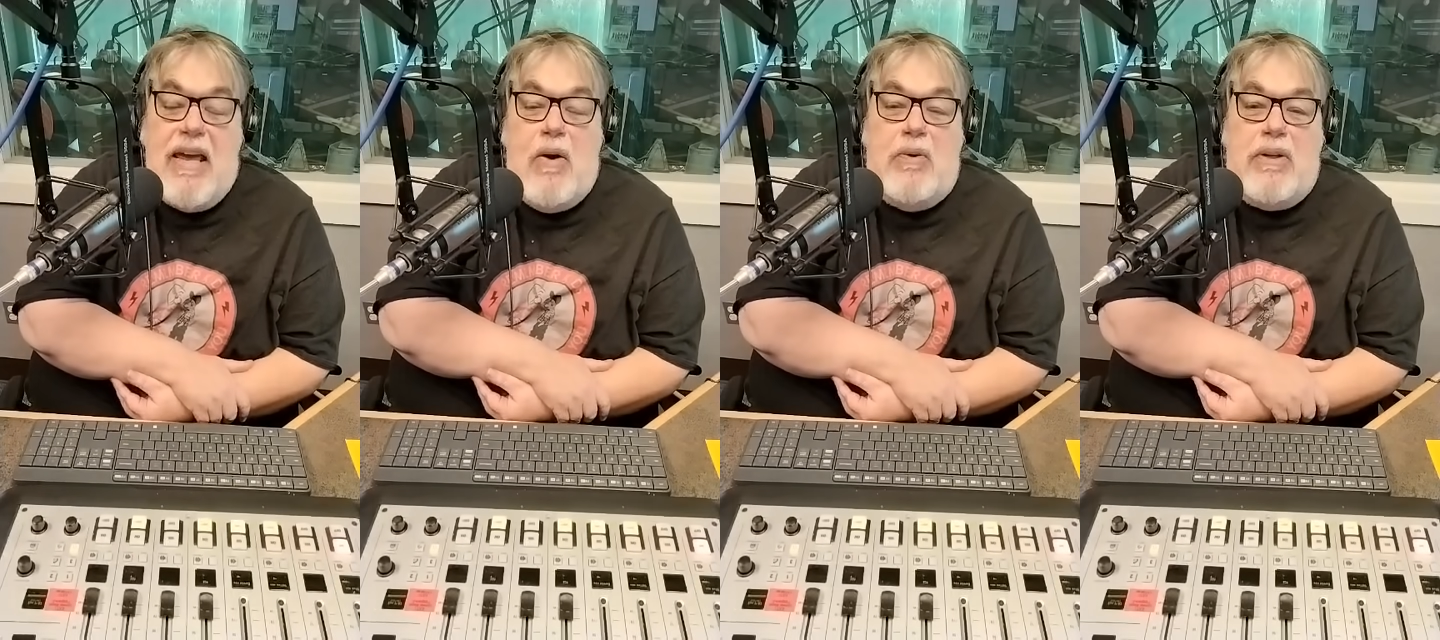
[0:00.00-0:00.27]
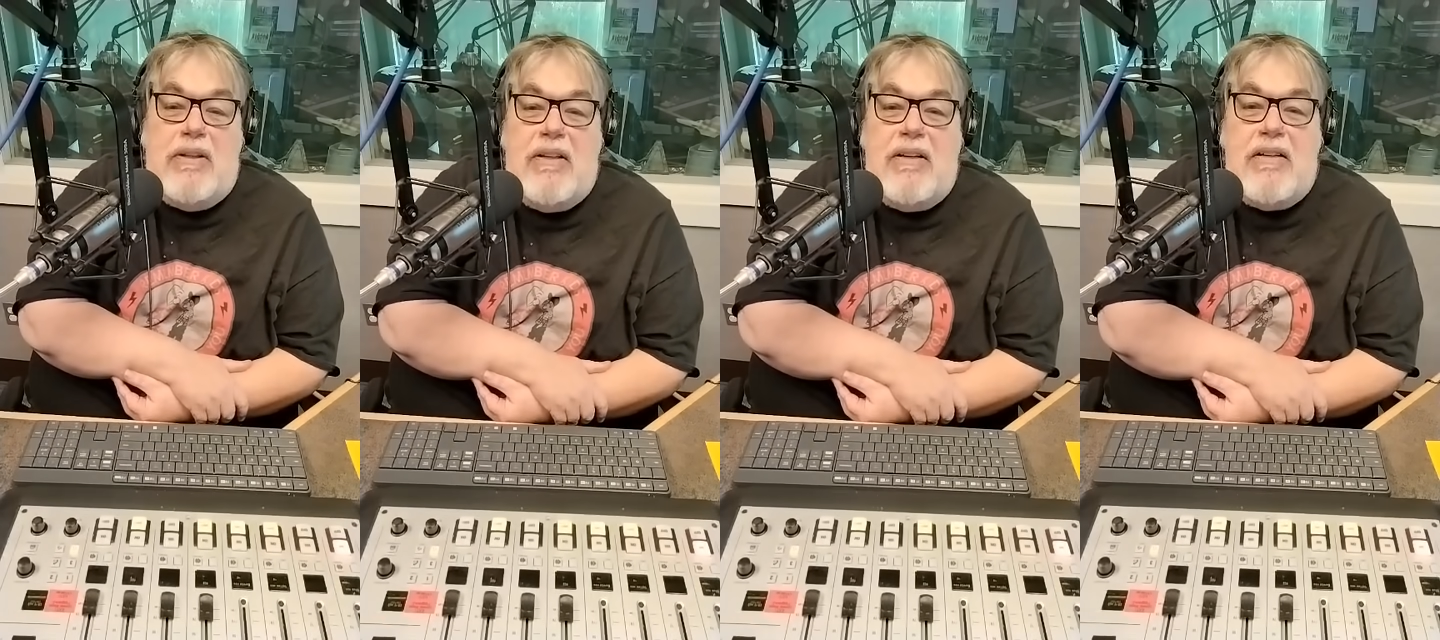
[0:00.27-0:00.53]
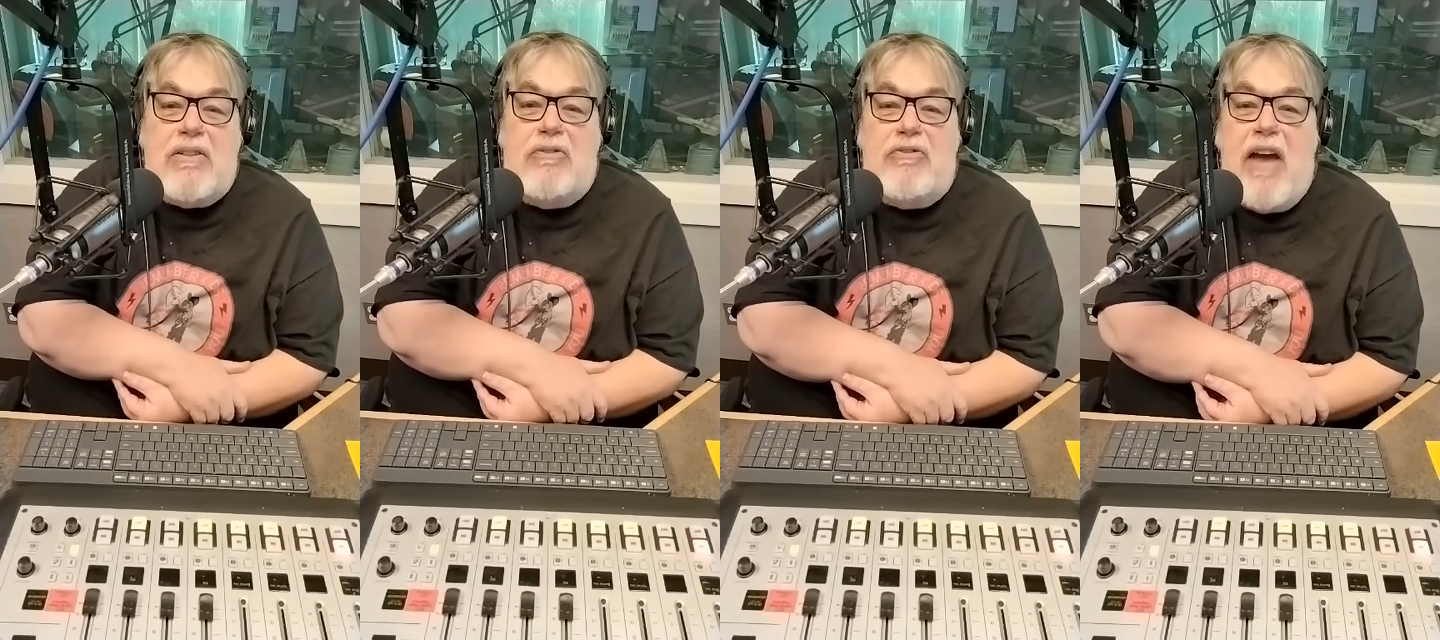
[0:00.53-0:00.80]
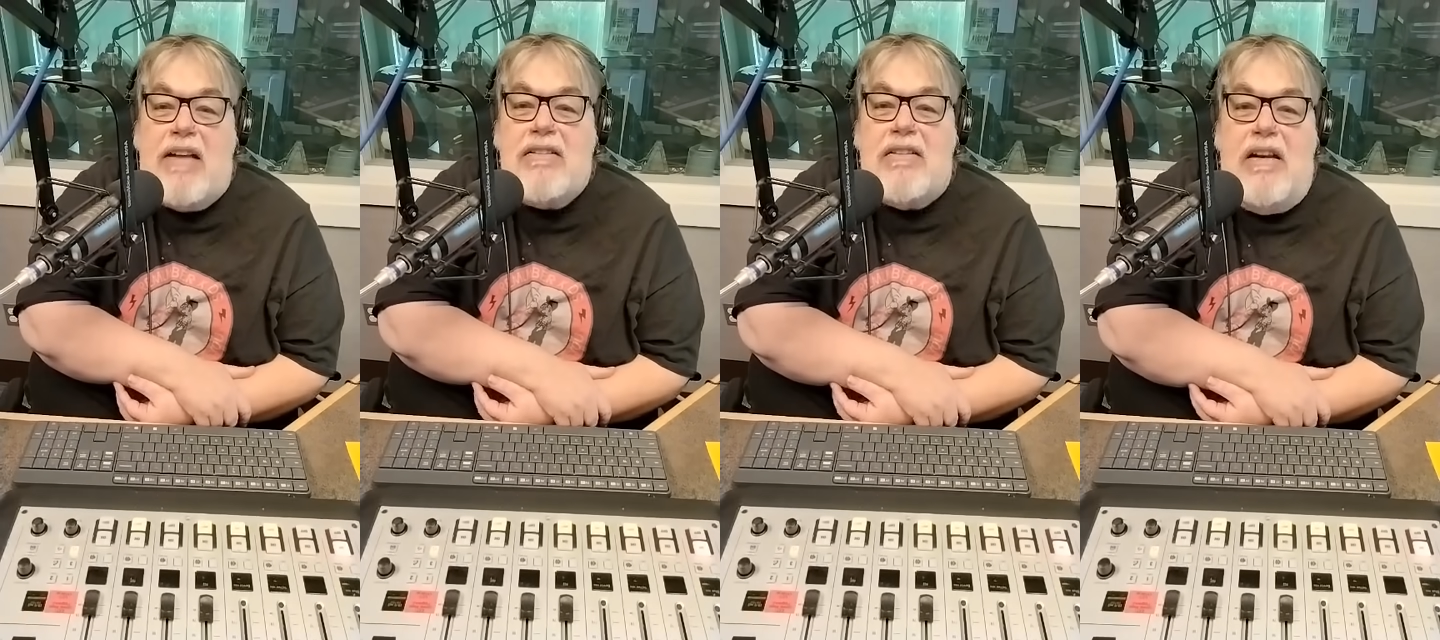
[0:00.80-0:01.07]
only that it's a
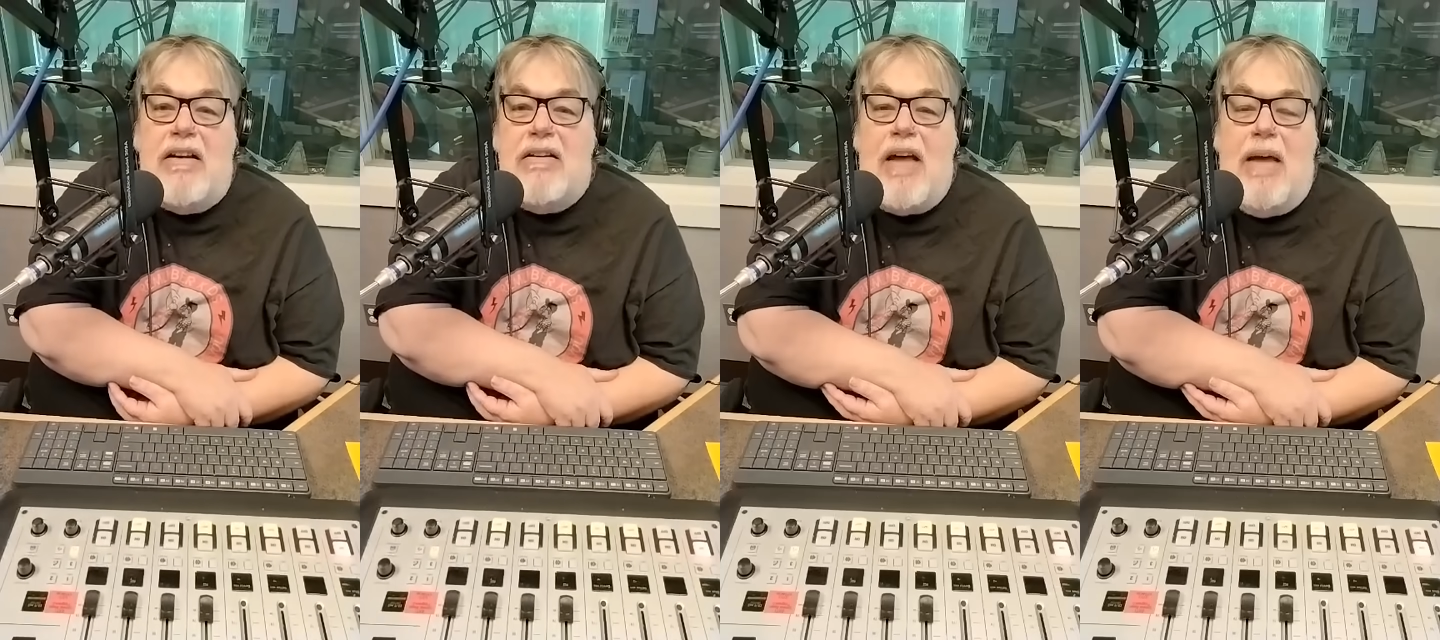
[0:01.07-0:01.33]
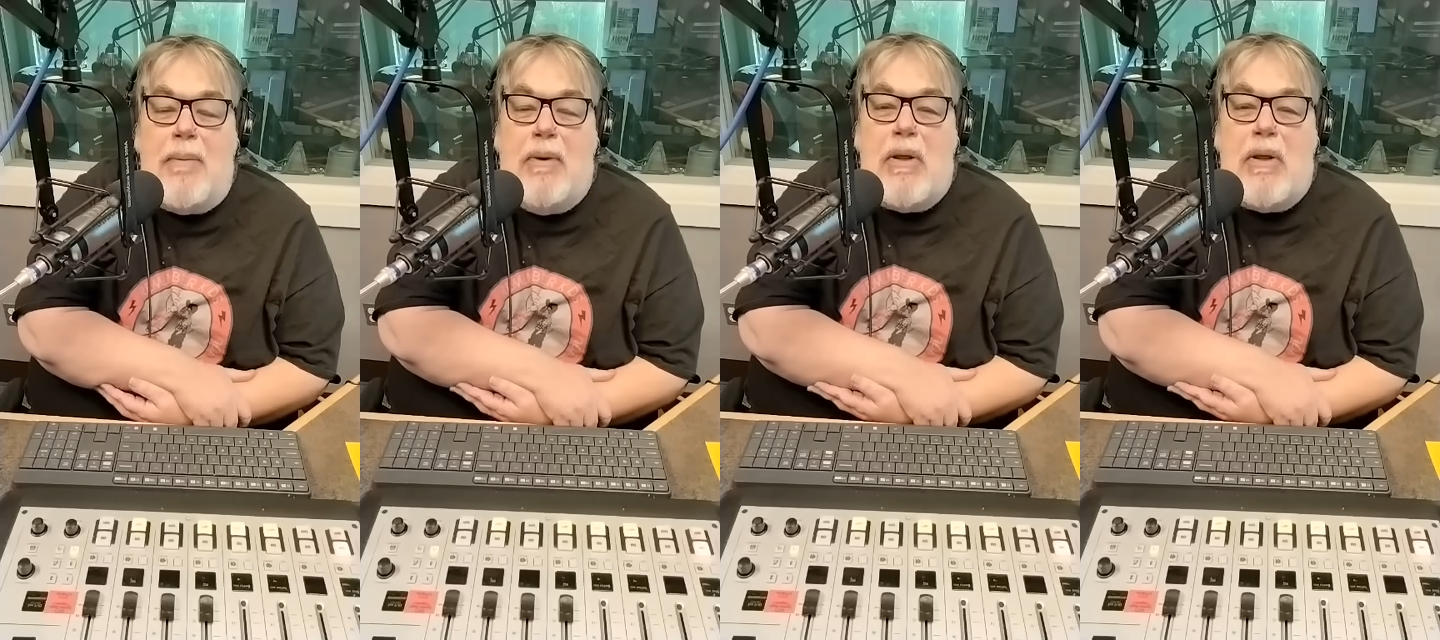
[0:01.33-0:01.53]
fascinating topic.